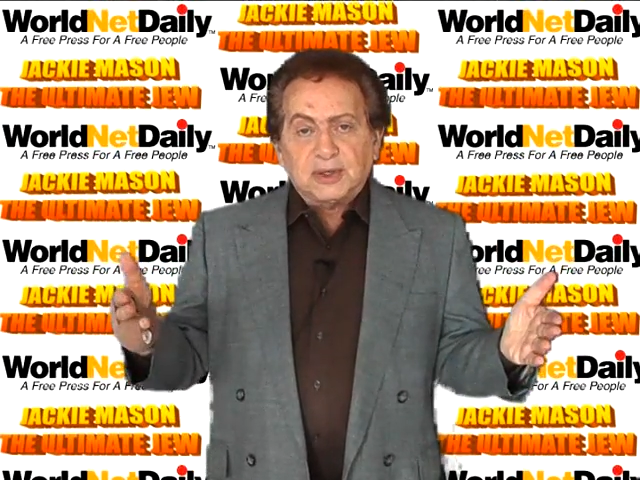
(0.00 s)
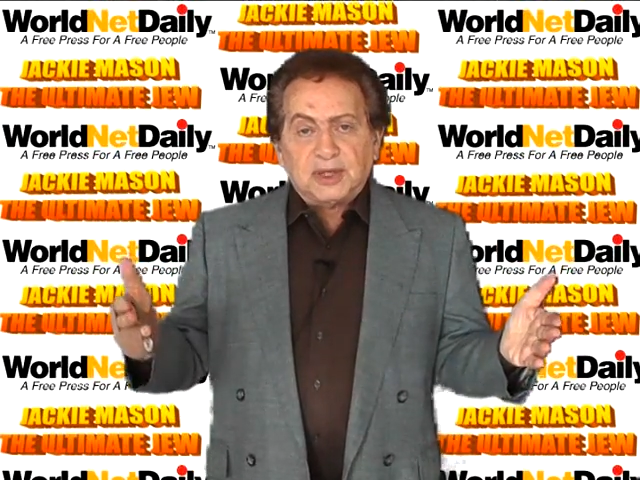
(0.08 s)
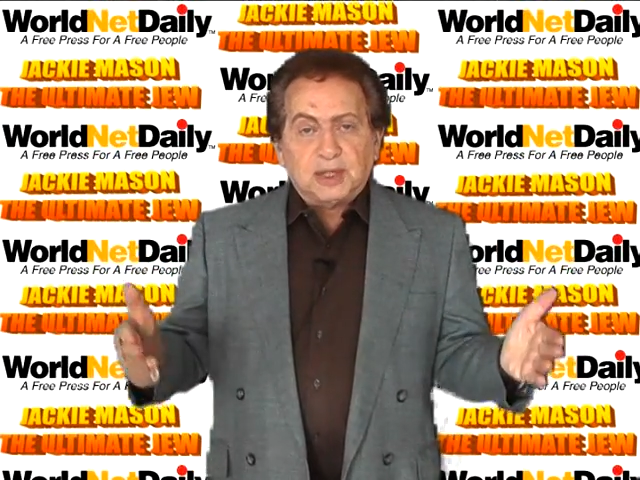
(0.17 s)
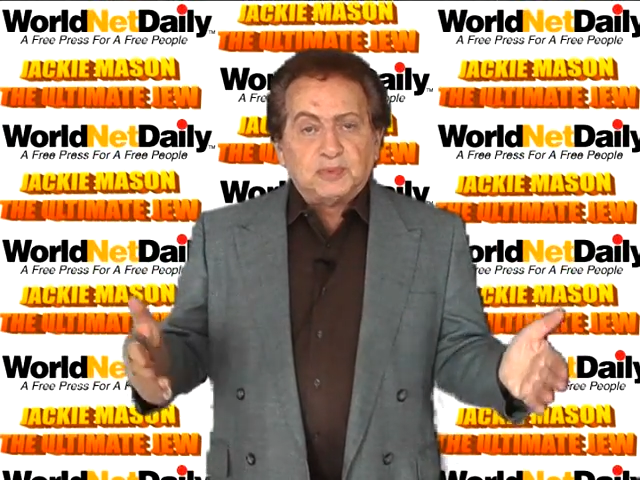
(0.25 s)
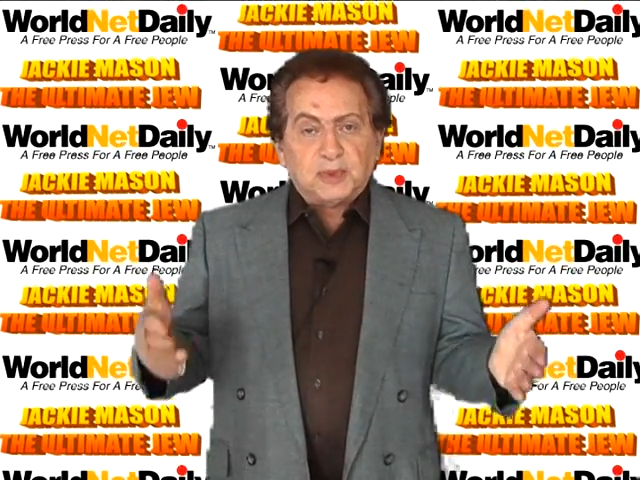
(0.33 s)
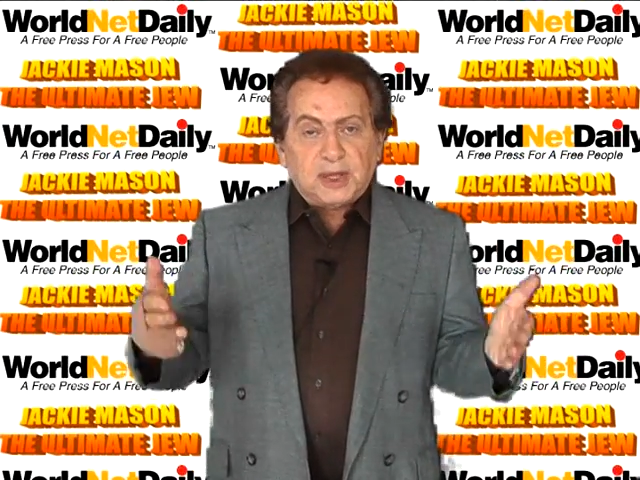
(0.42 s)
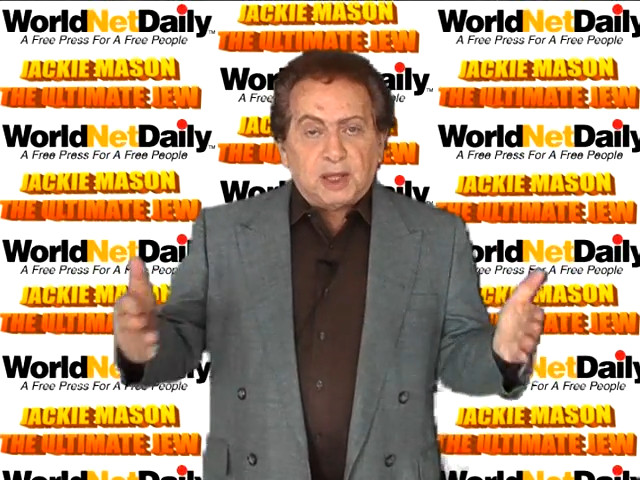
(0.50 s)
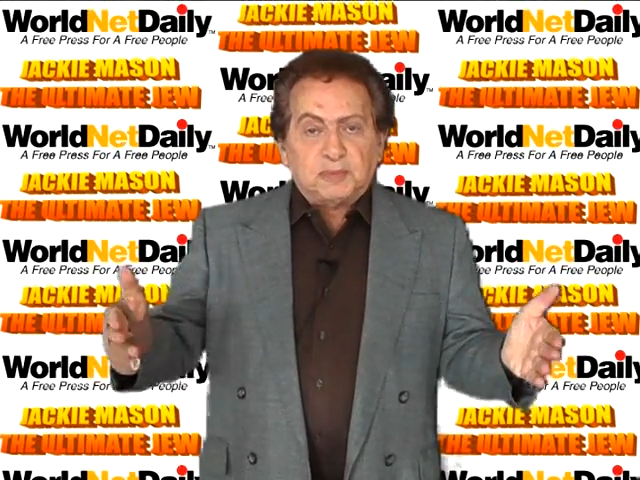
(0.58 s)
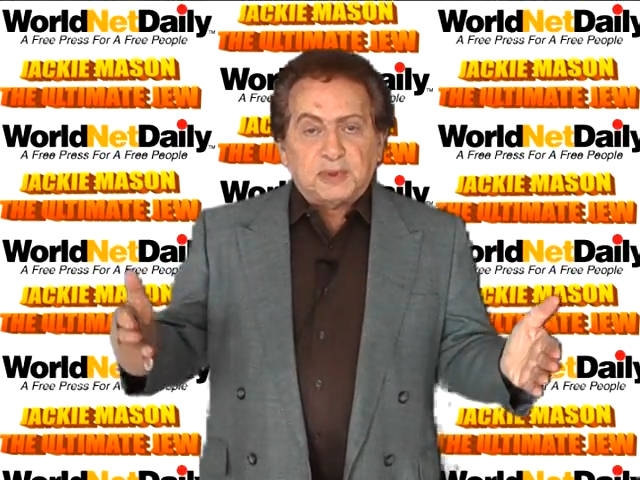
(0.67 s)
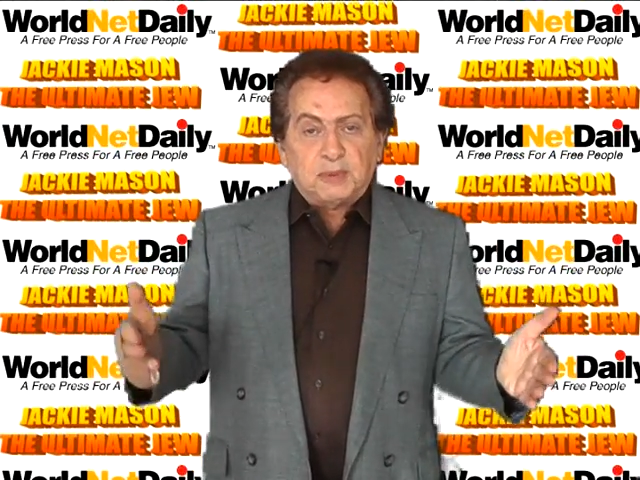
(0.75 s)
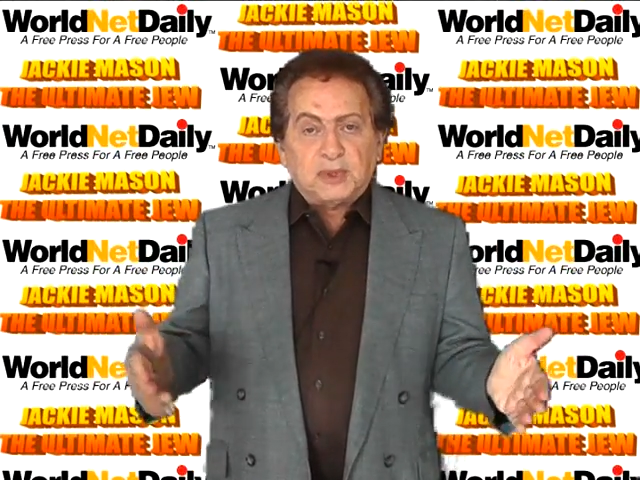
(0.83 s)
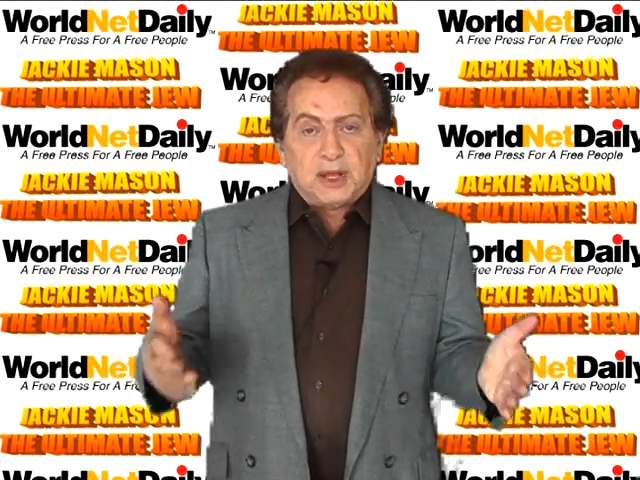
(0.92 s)
Can't we help
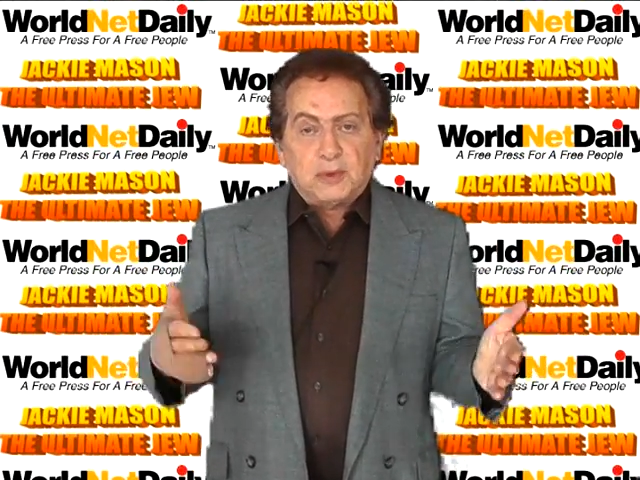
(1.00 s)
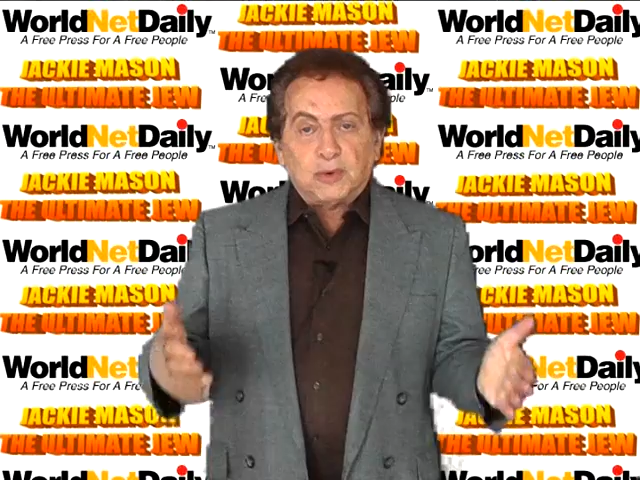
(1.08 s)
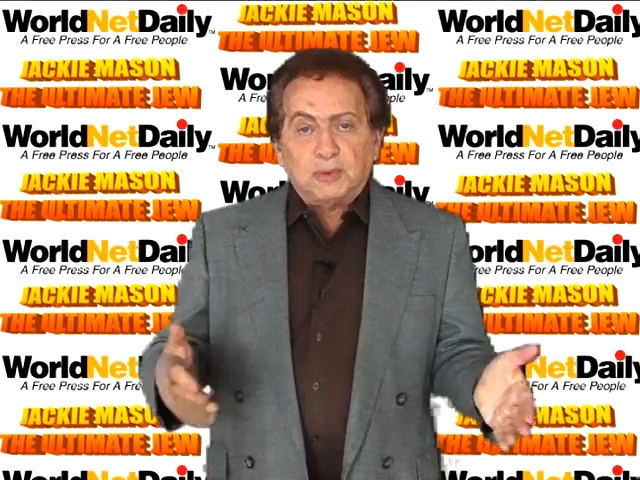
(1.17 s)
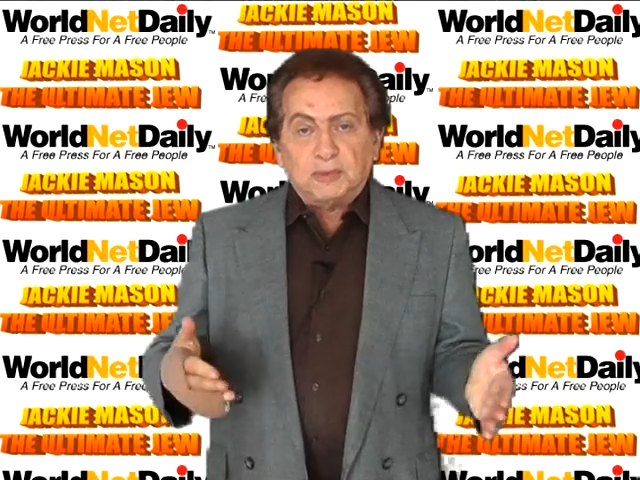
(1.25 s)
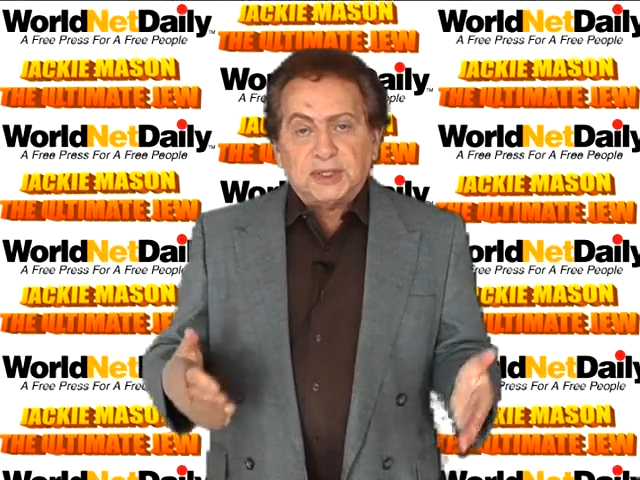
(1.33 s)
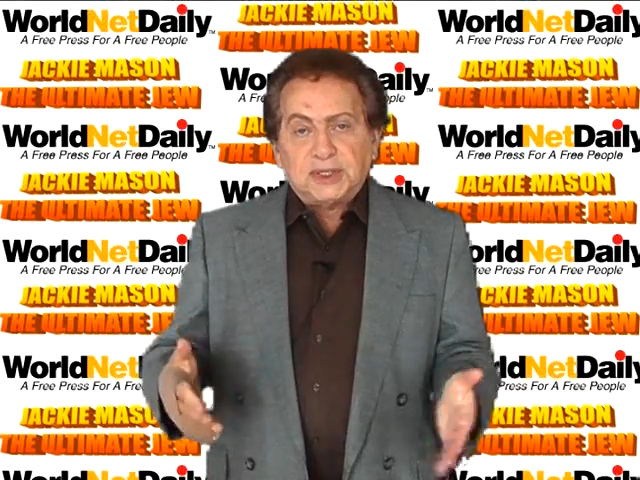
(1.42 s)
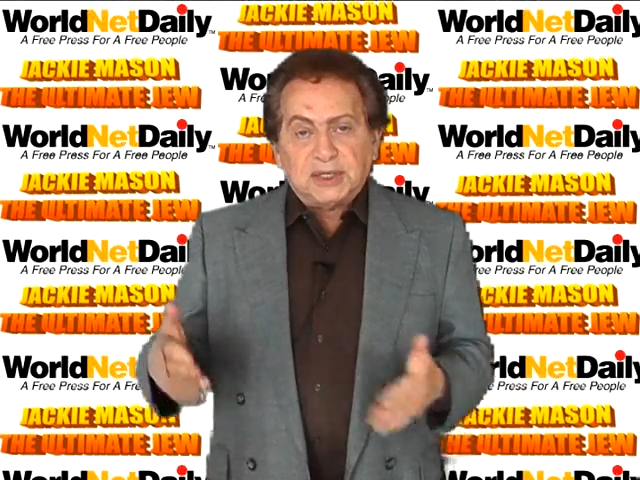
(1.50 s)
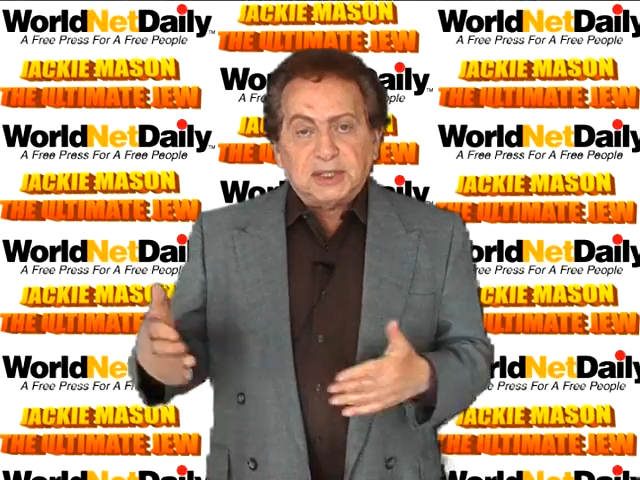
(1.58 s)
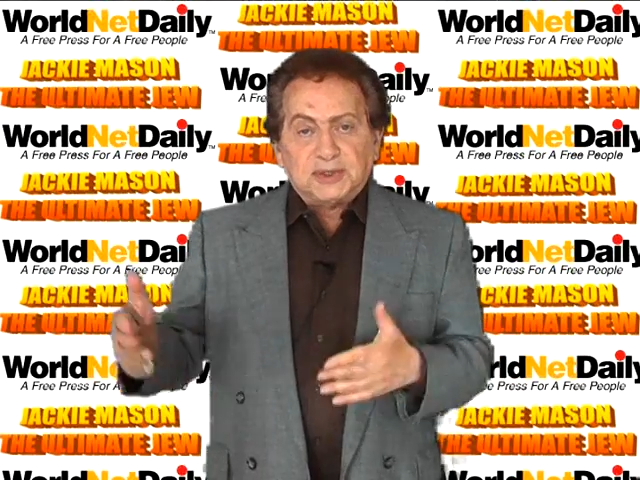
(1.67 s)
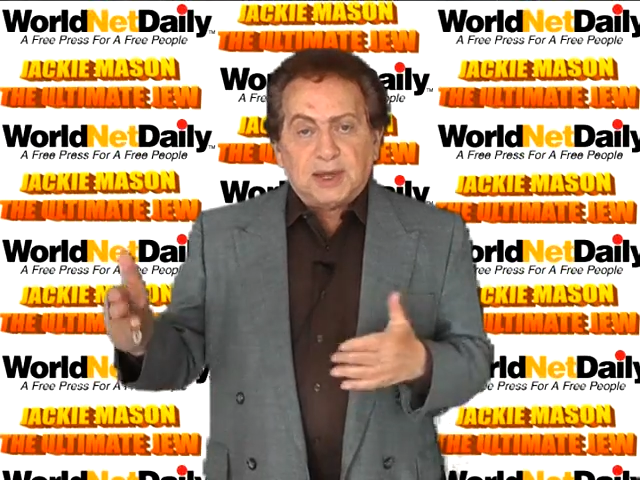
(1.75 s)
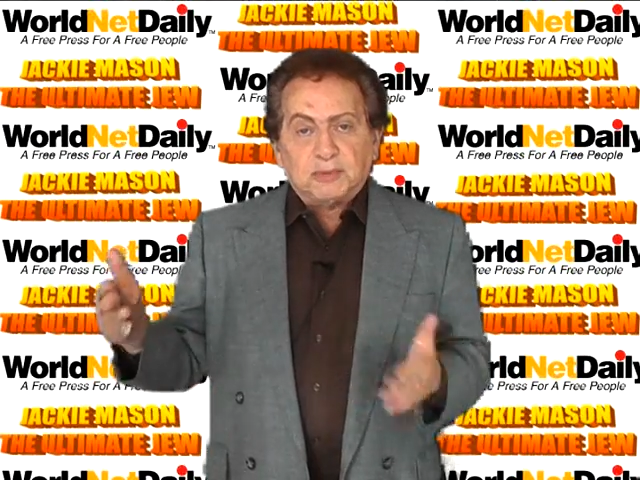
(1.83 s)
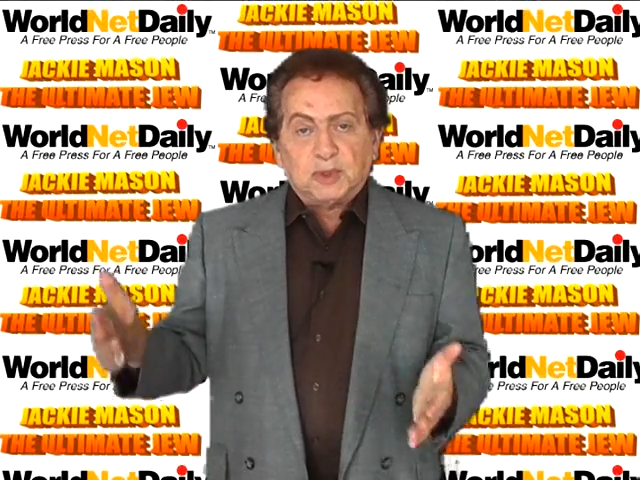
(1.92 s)
them with our own money
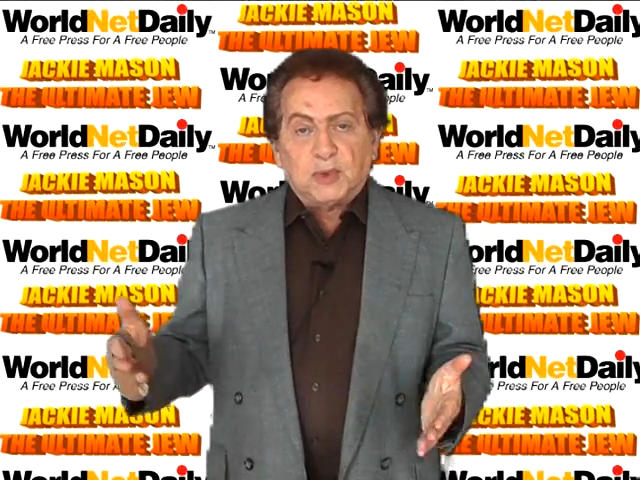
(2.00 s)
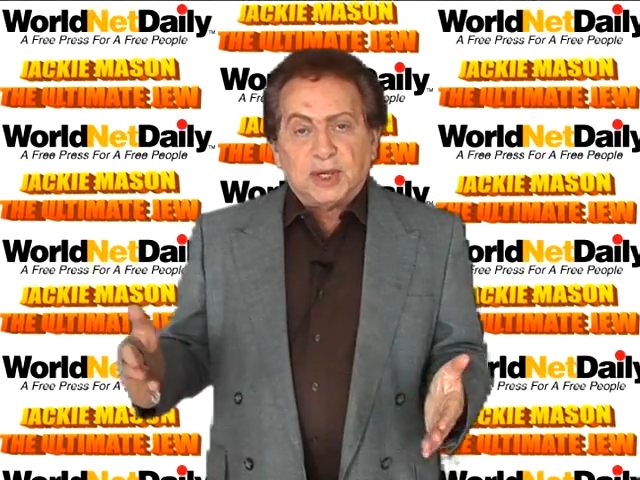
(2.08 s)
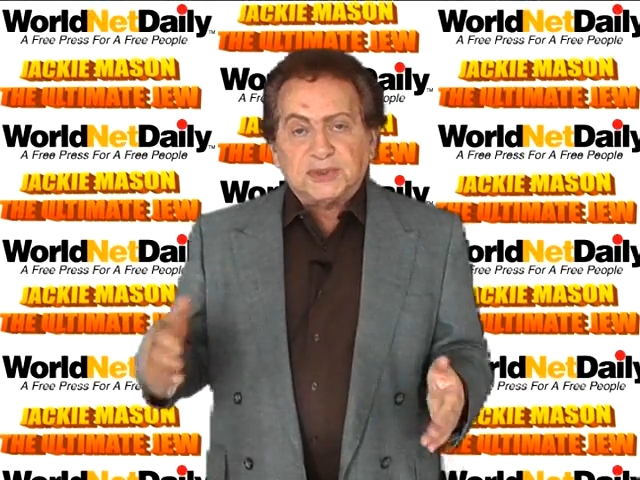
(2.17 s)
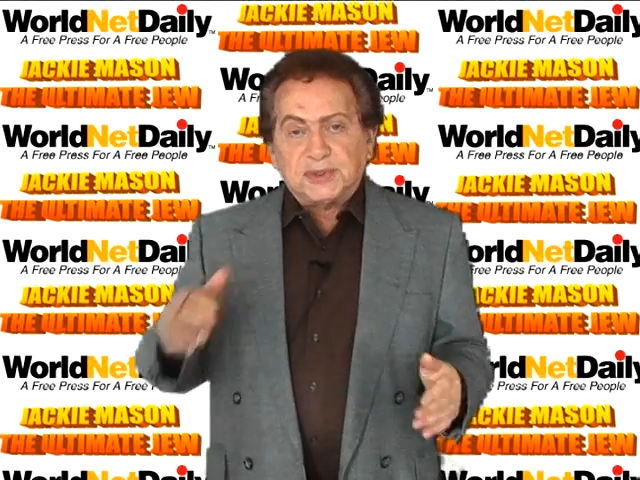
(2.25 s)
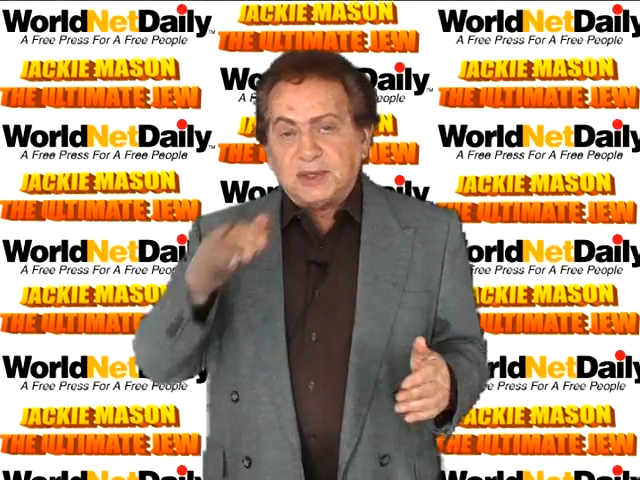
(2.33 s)
anytime we want?